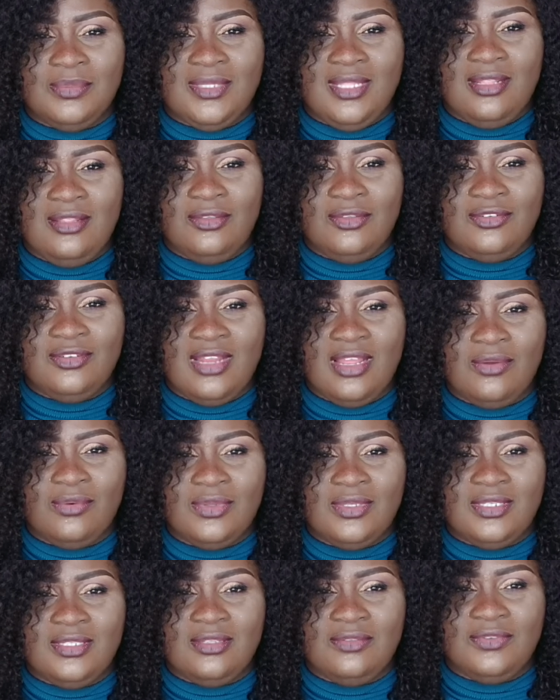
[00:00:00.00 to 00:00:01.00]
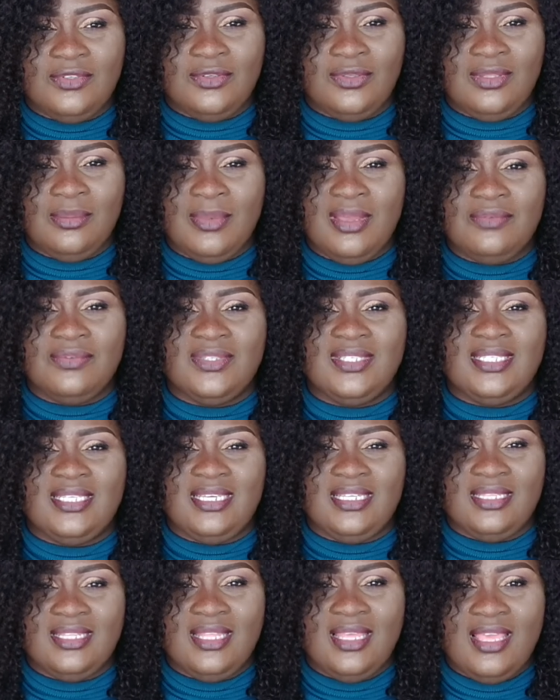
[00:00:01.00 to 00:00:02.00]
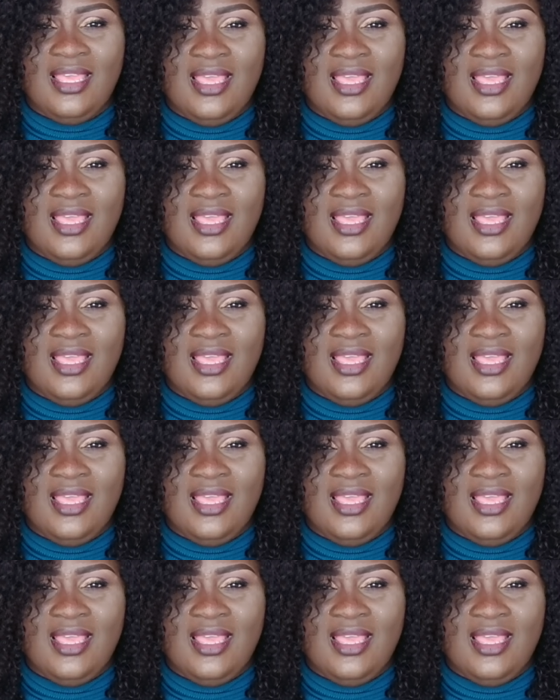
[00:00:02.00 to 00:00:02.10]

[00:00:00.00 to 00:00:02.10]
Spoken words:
I'm telling you, try and watch the video. What am I going to say?